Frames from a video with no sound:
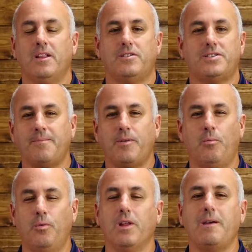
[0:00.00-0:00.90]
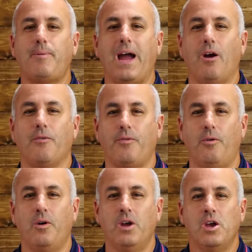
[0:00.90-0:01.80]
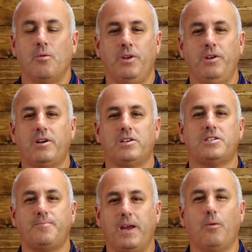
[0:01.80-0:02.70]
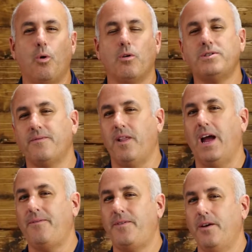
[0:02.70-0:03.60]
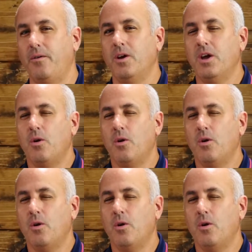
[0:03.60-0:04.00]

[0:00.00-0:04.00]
There's something really powerful when you can speak words of life, though.